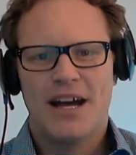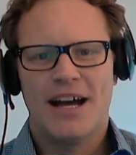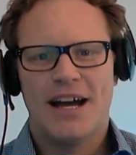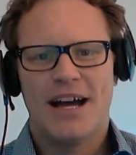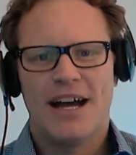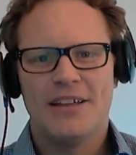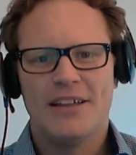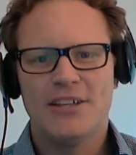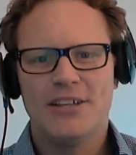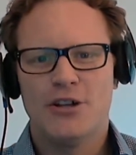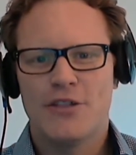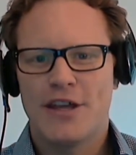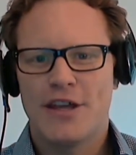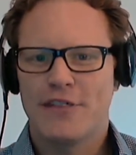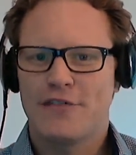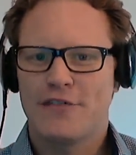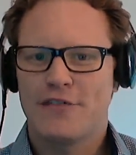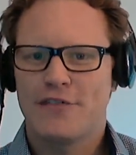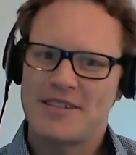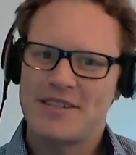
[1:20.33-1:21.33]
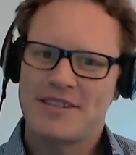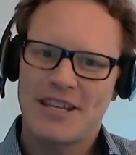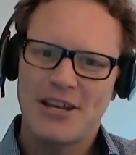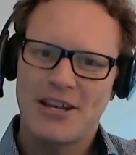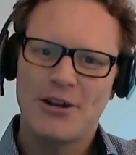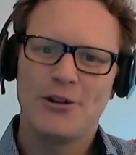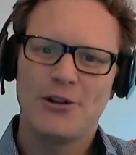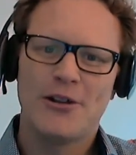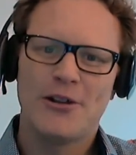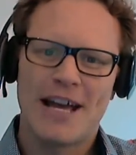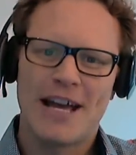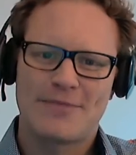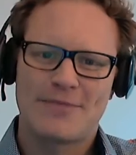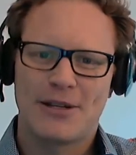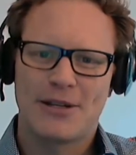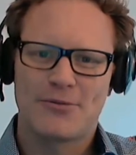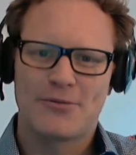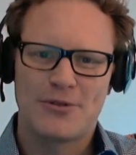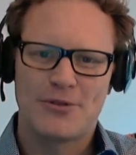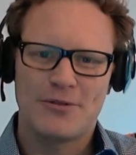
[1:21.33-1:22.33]
Then from a cyclical
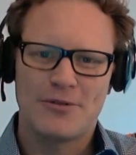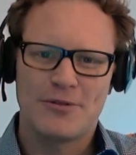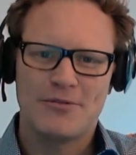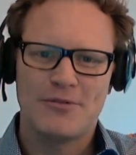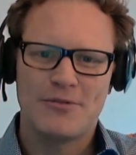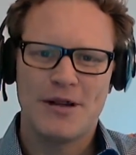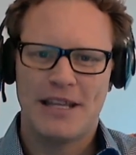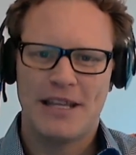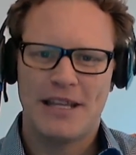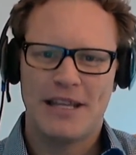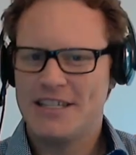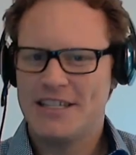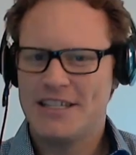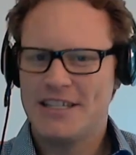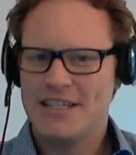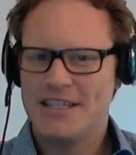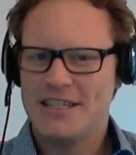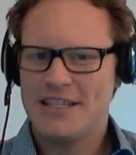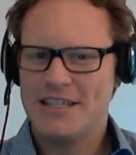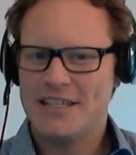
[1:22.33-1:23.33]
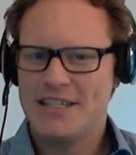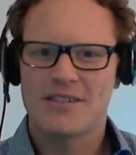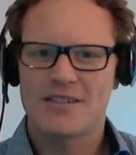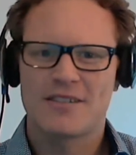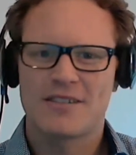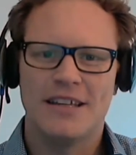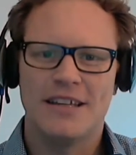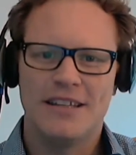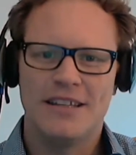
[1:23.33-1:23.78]
aspect, we're at least for U.S.